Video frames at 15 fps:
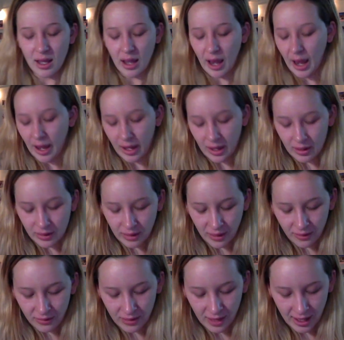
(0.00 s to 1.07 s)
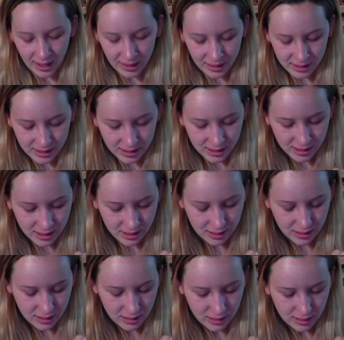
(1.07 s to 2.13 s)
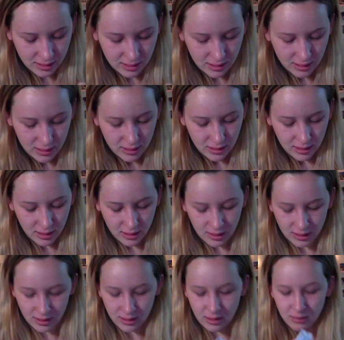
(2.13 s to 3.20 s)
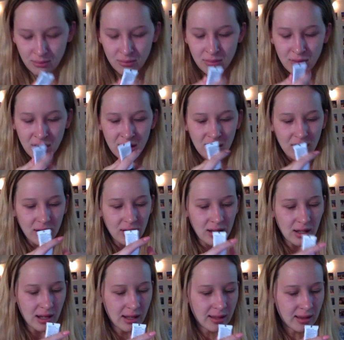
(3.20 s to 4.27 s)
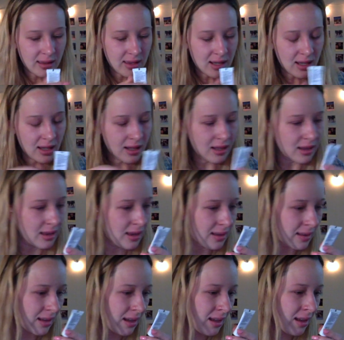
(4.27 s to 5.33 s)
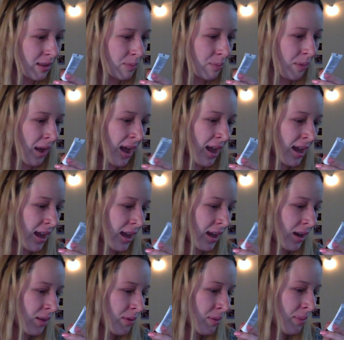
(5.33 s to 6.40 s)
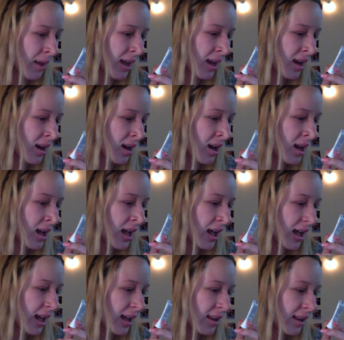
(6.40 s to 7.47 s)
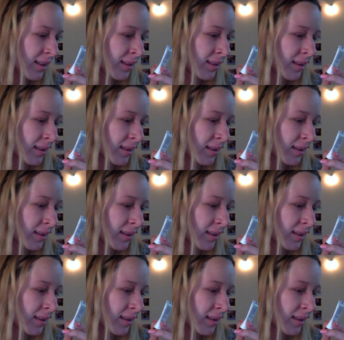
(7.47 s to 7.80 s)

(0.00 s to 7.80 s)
I love that. Um, the next thing this is by Air Repair and this is a